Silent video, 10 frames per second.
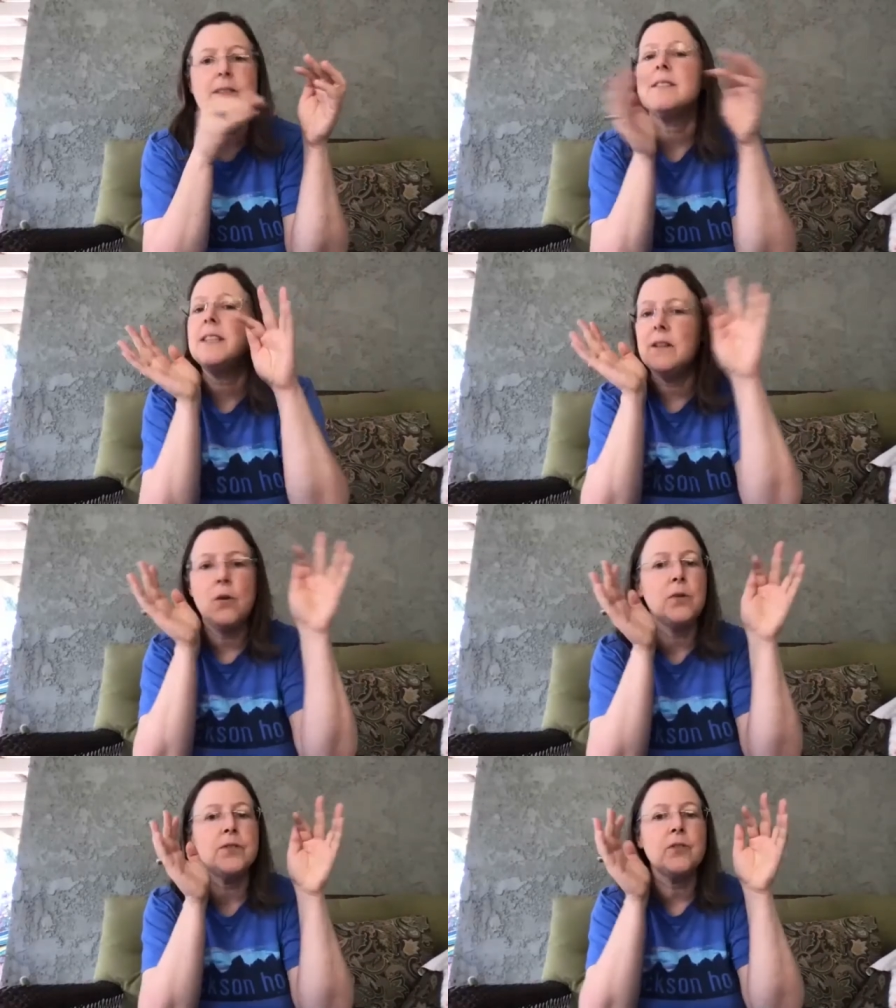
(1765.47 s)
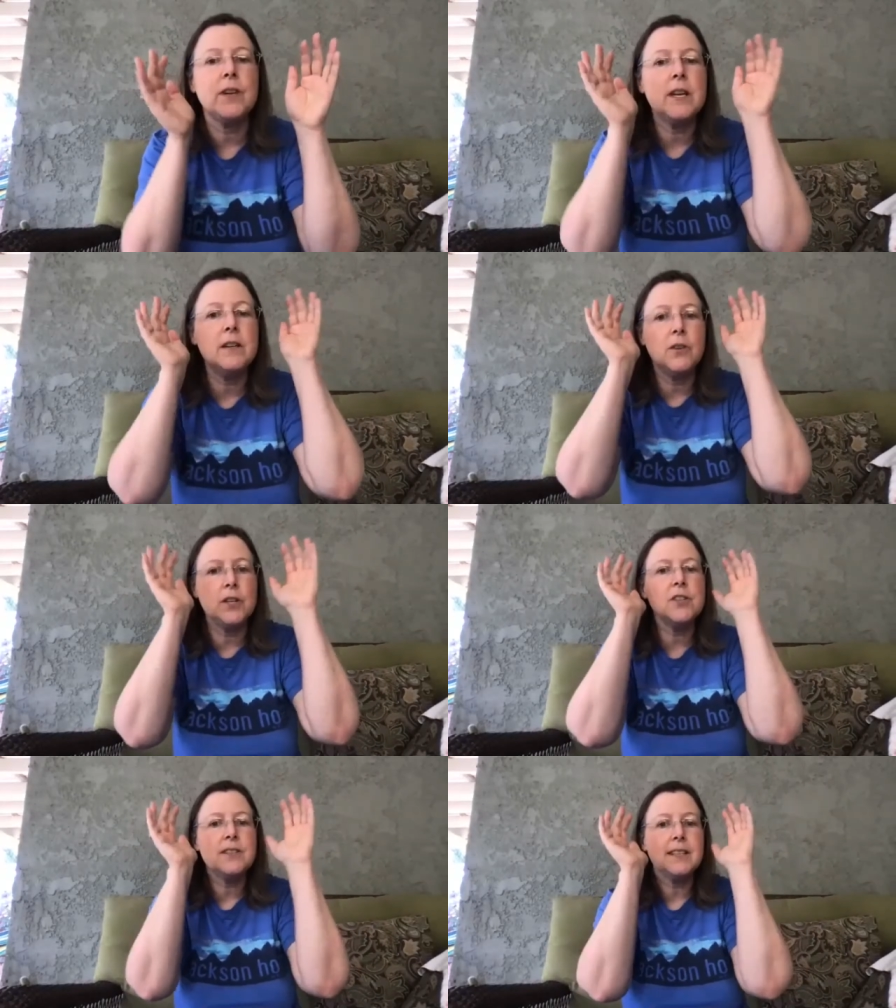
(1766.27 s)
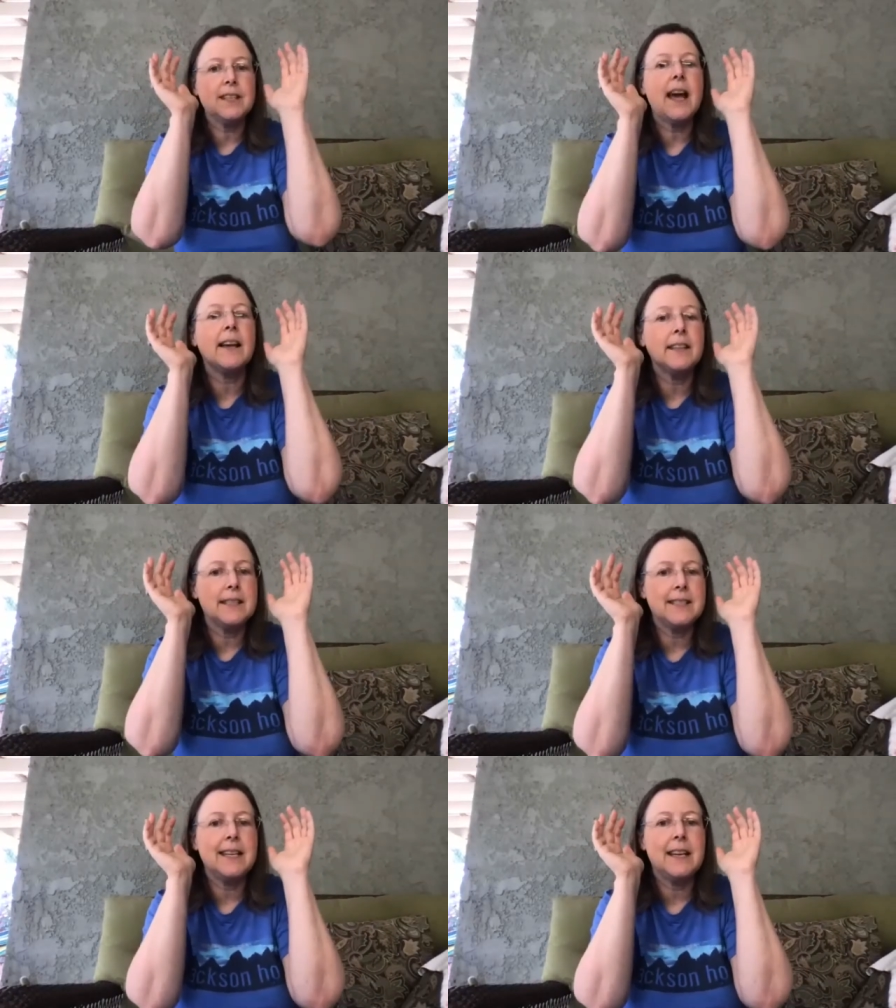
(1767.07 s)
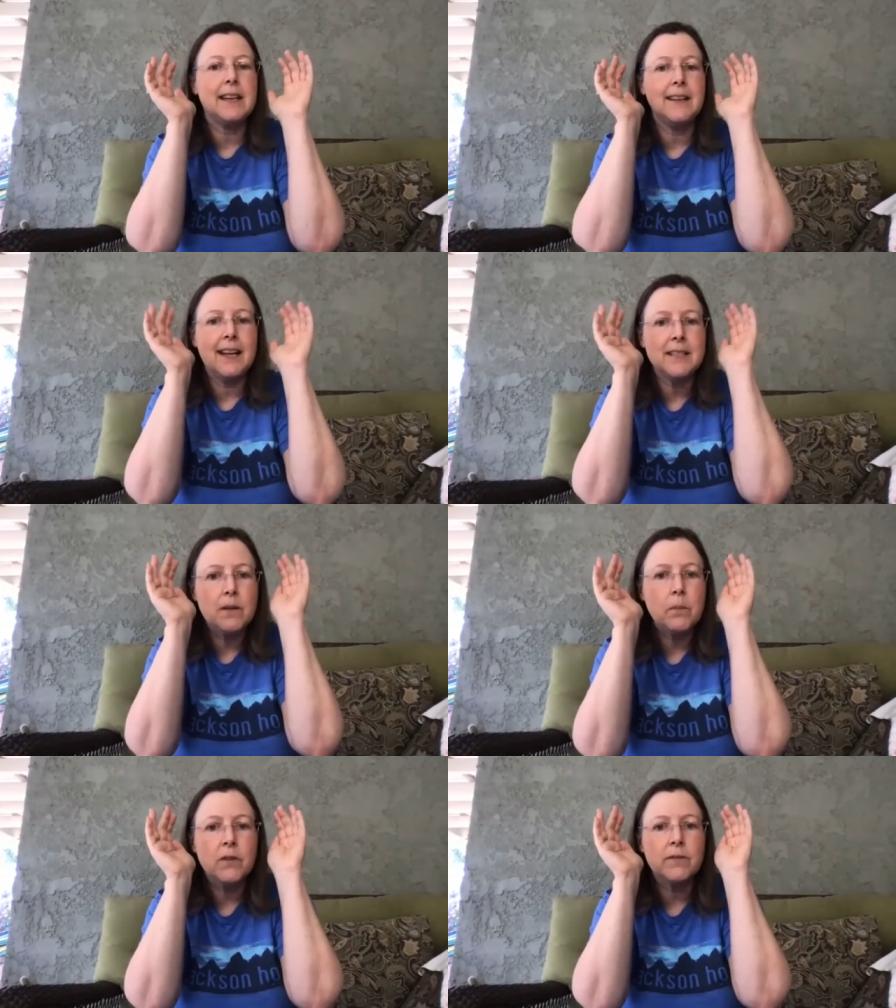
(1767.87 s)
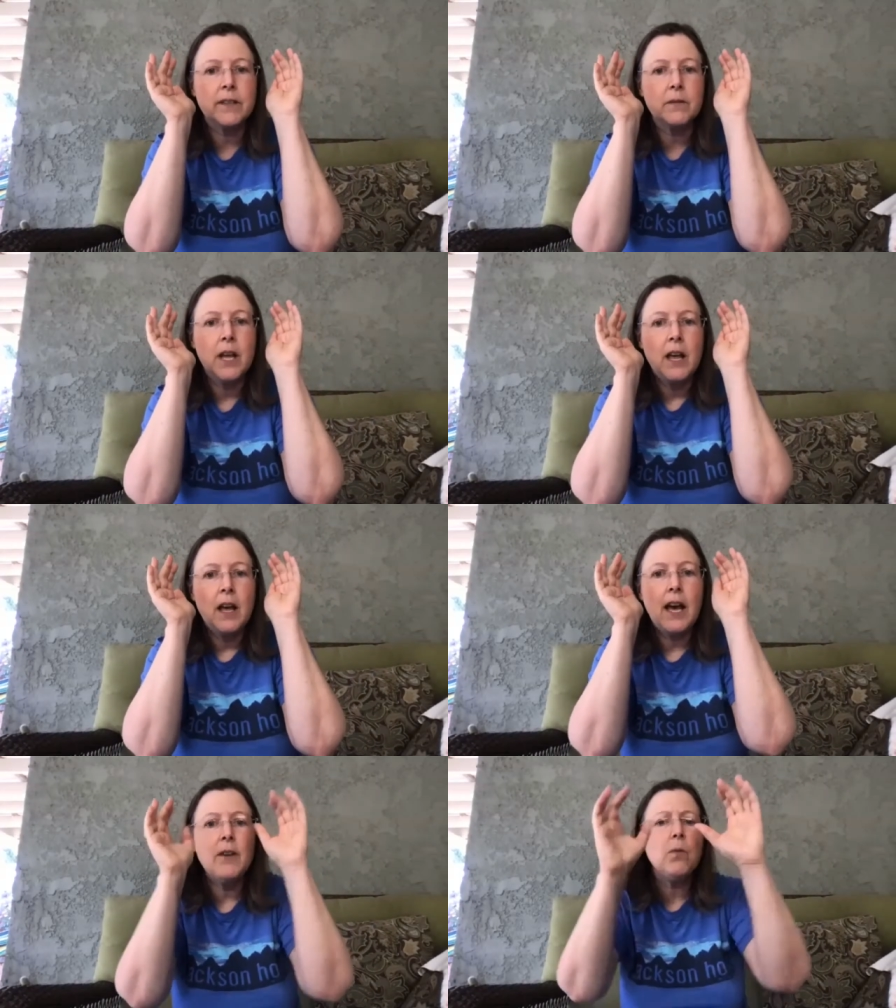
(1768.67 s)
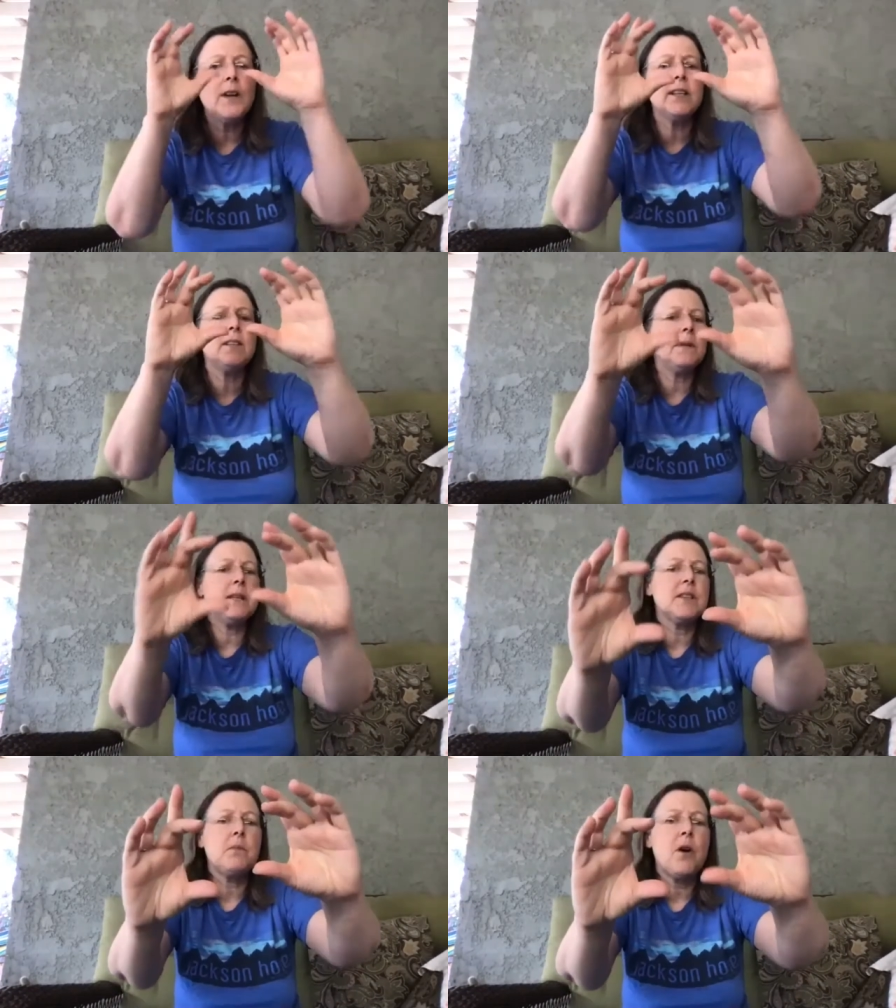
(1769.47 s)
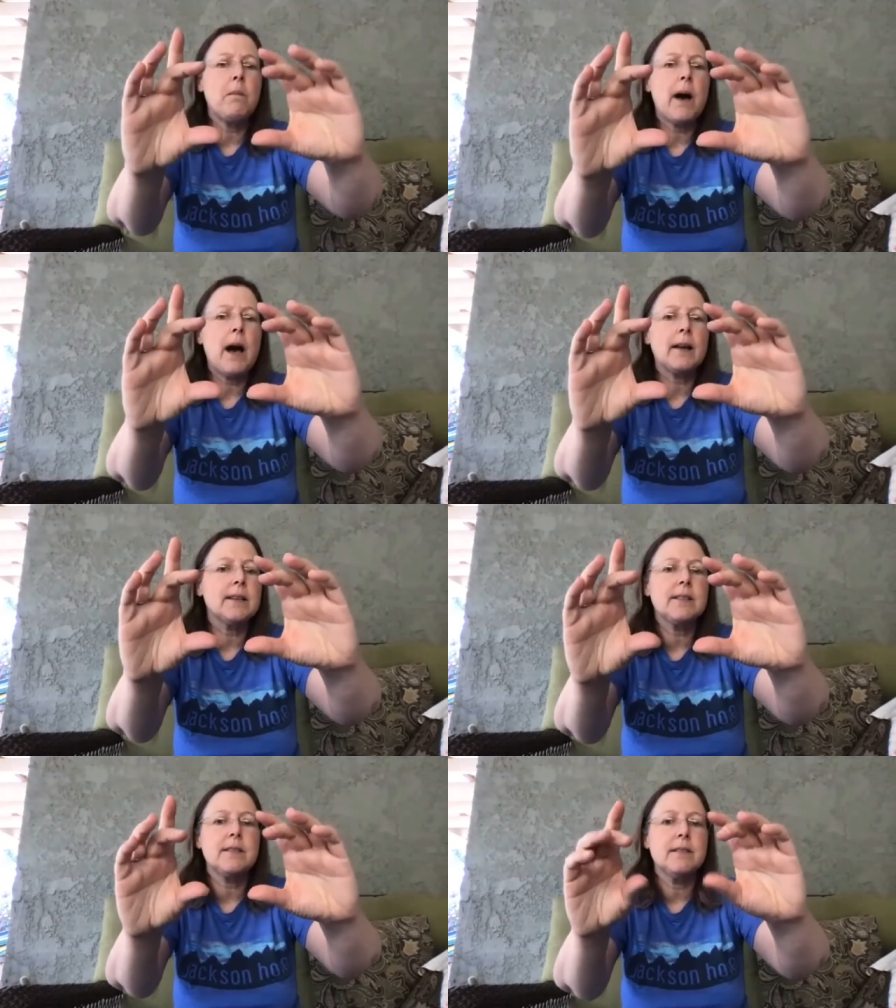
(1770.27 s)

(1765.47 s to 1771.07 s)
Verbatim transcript: to see the whole screen. You can just exactly see it. That's the perfect. I don't want it to be a small box,